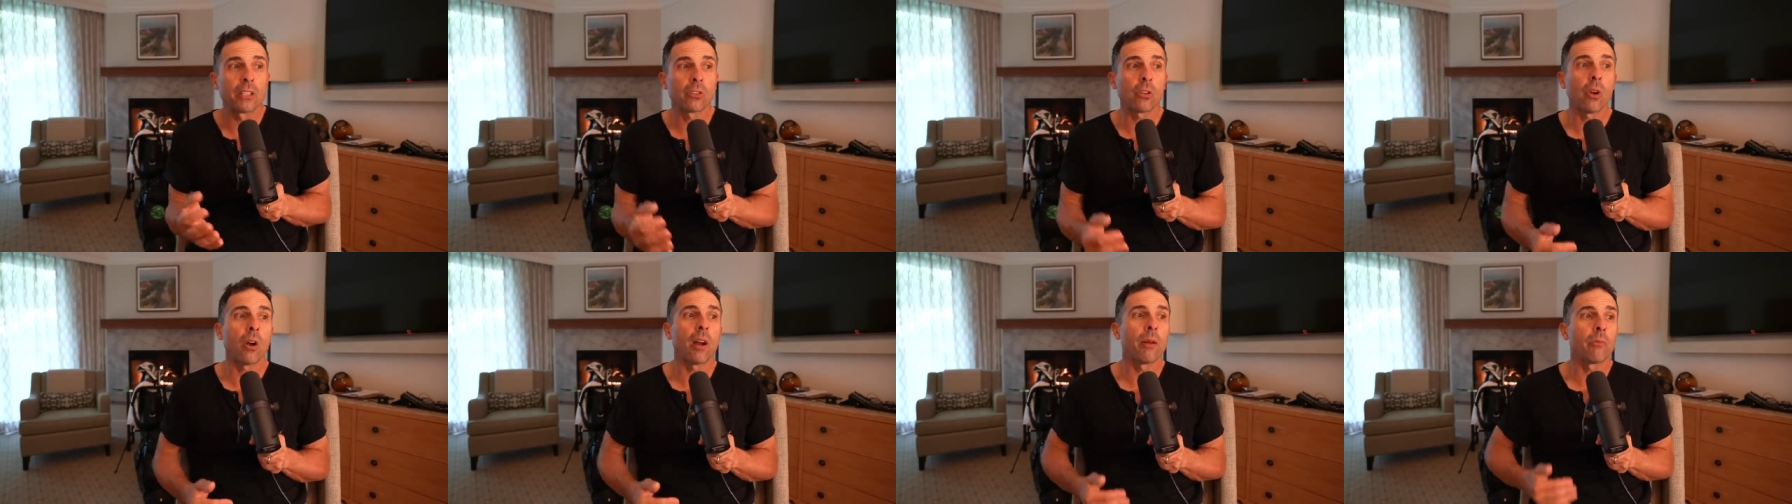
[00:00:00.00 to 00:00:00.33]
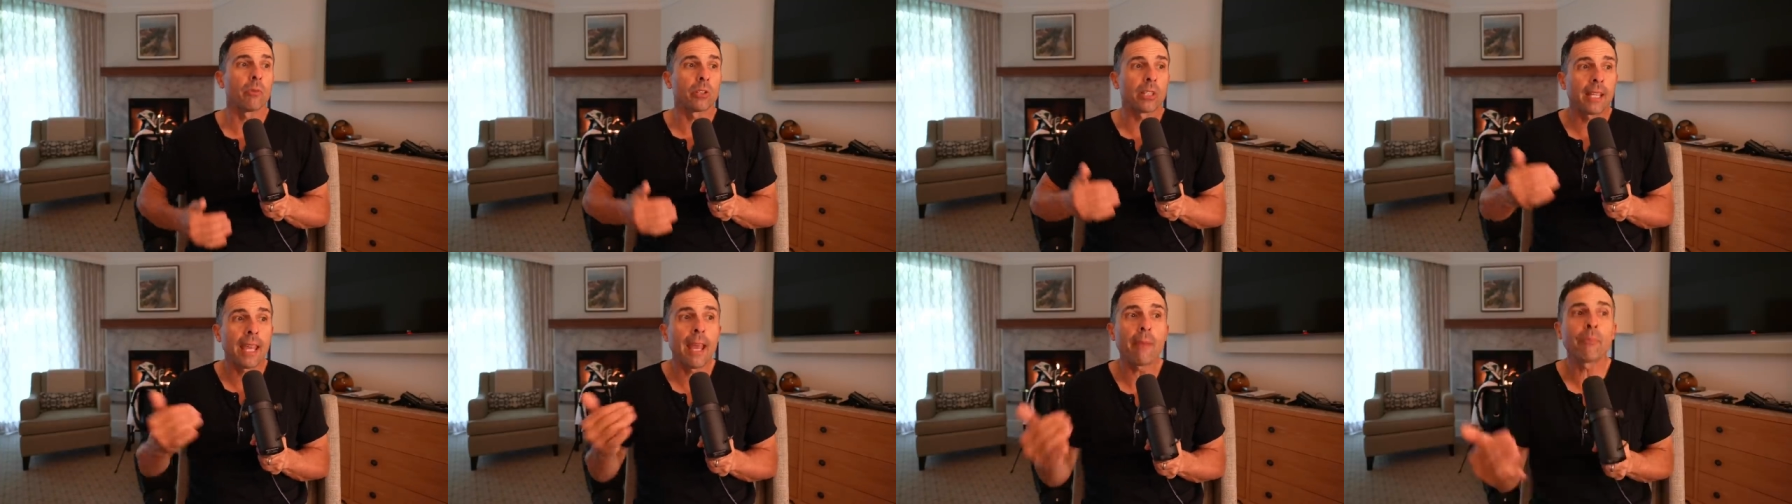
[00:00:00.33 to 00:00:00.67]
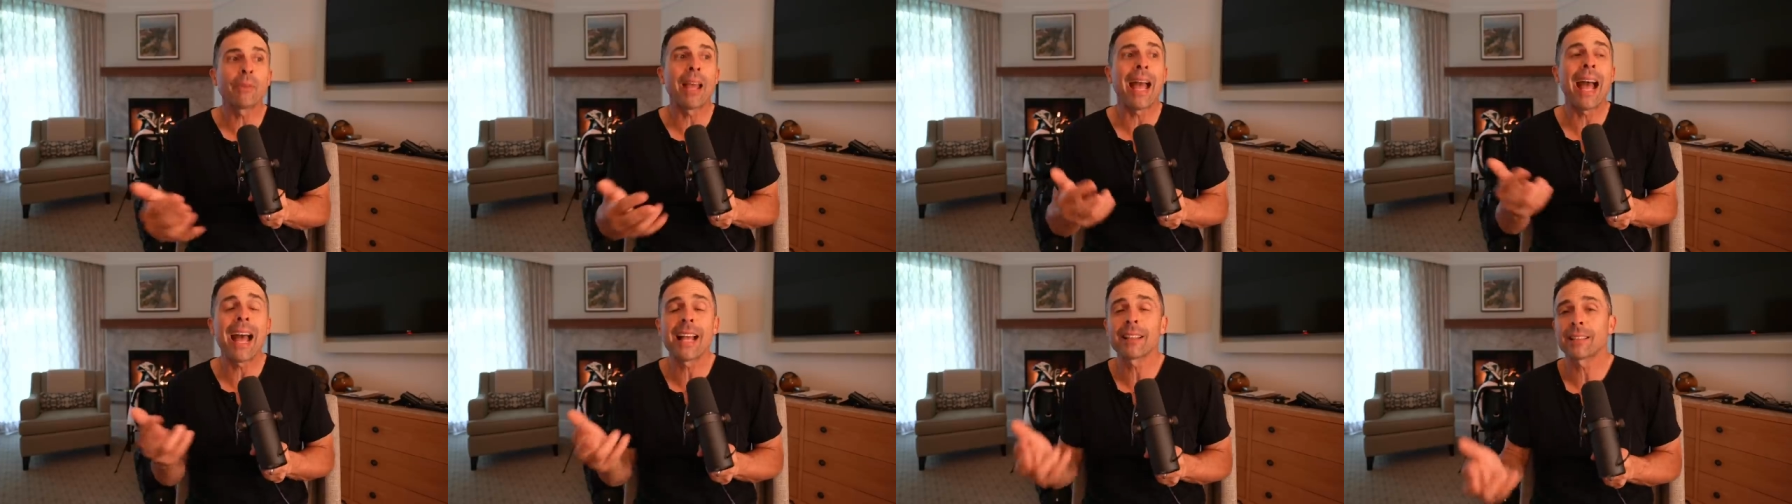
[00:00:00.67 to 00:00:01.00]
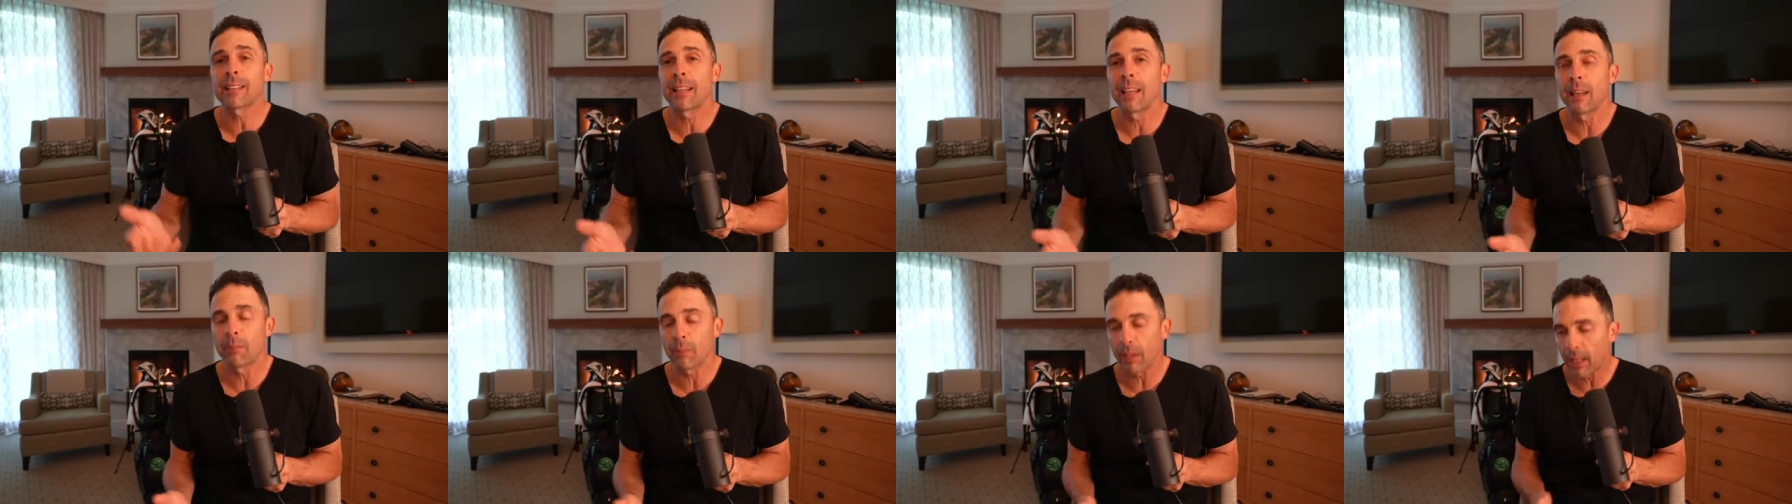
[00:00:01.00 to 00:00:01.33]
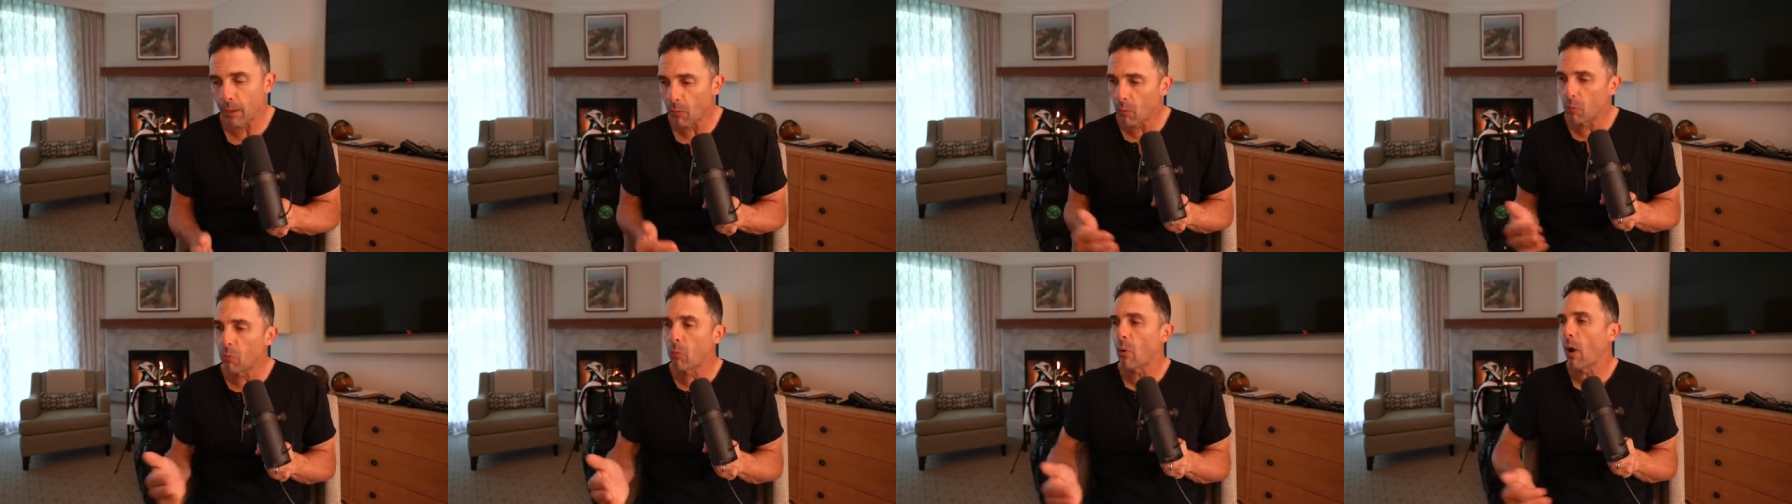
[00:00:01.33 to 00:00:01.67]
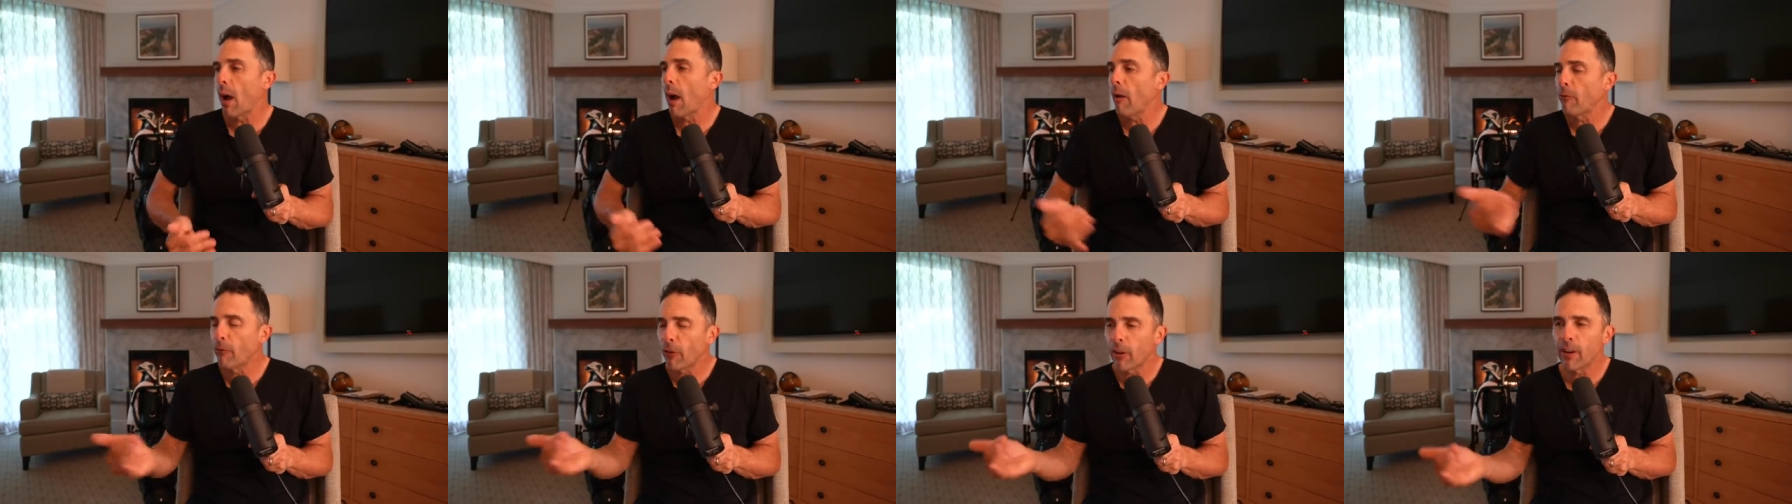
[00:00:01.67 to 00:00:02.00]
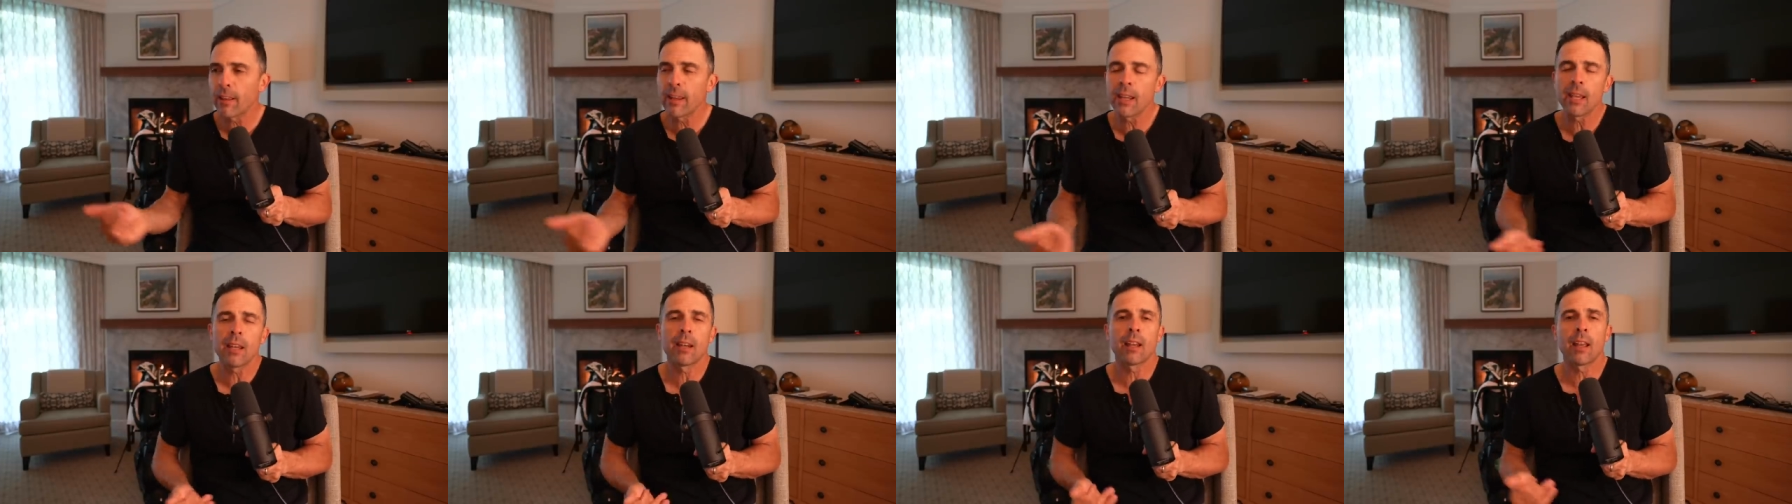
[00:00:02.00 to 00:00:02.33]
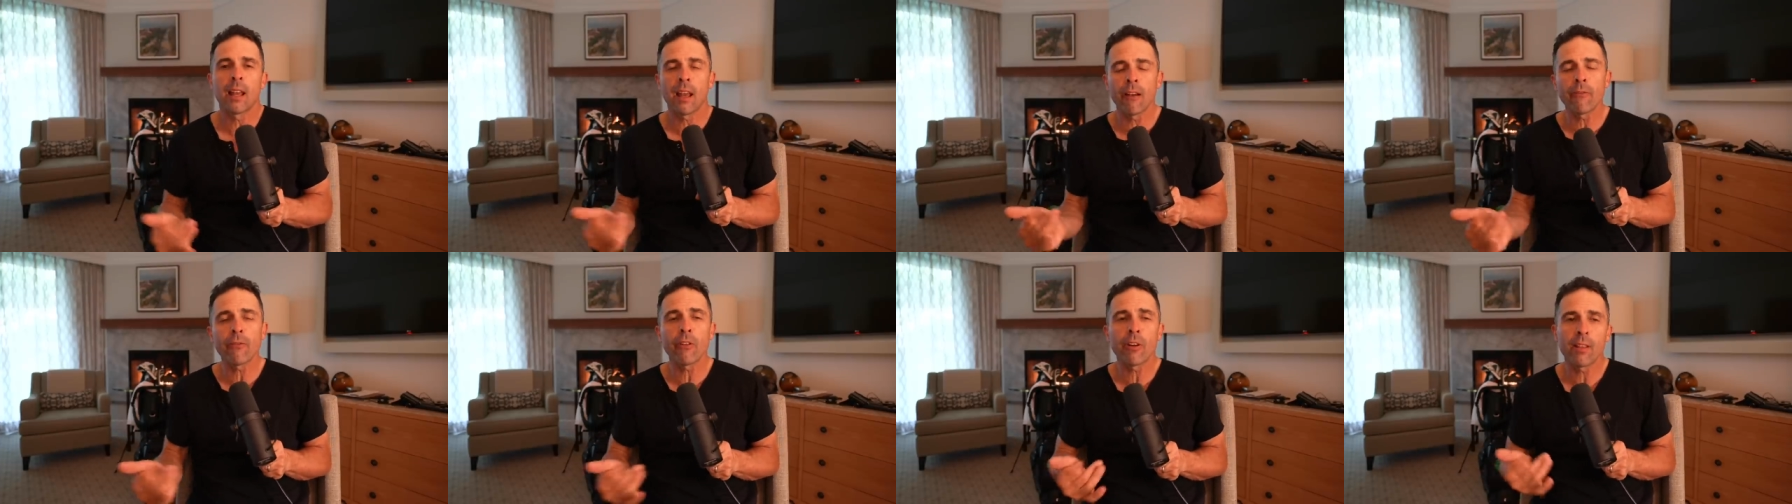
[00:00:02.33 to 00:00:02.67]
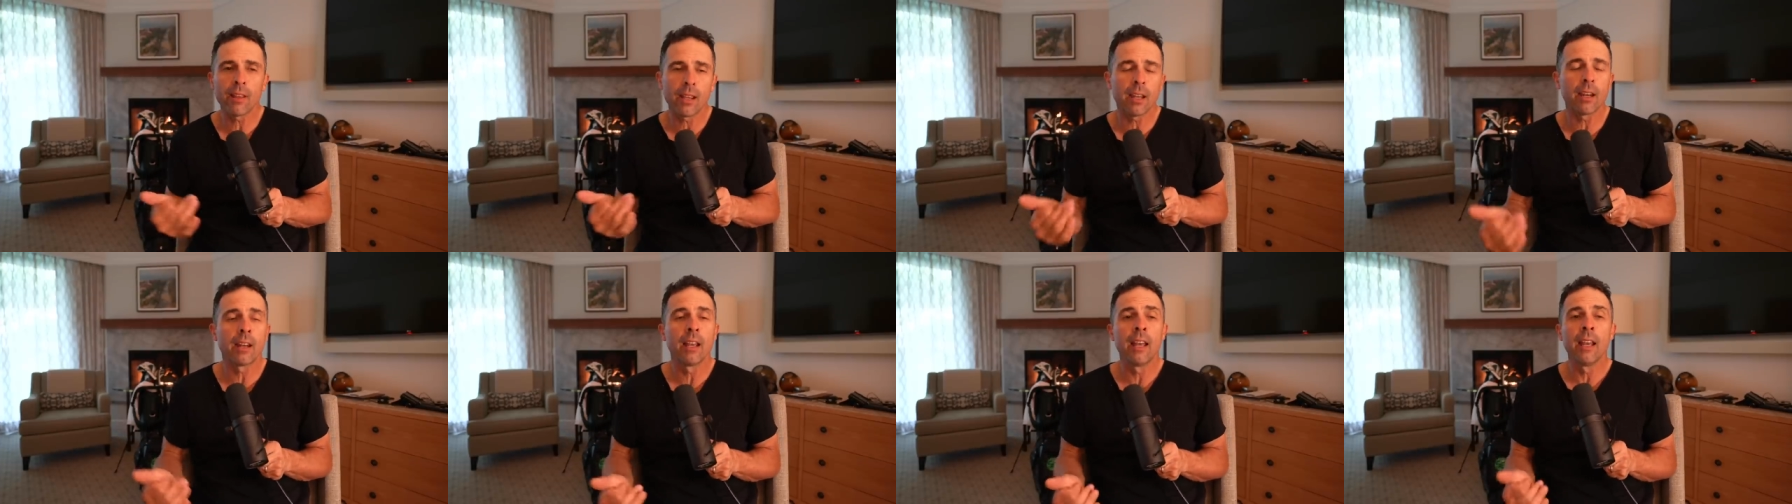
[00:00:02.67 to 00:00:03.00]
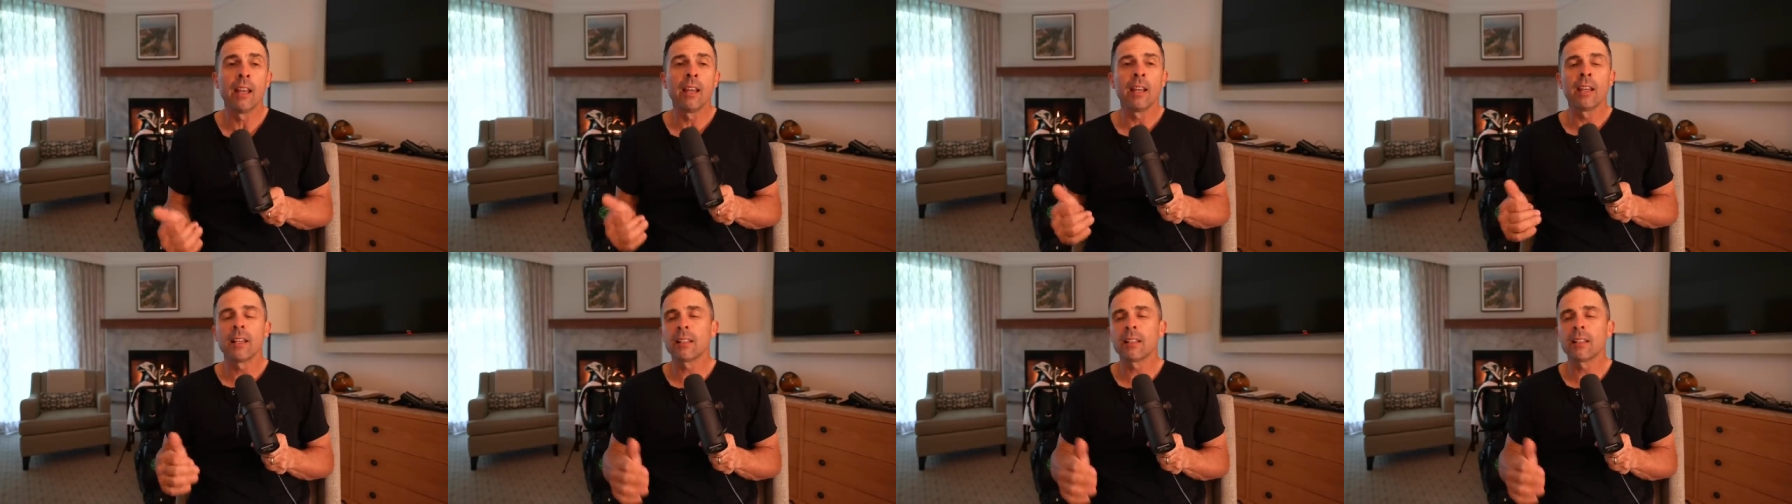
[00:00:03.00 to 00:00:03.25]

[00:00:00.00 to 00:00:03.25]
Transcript: So I was kept asking, like, well, how far do they hit it? How far do they hit it?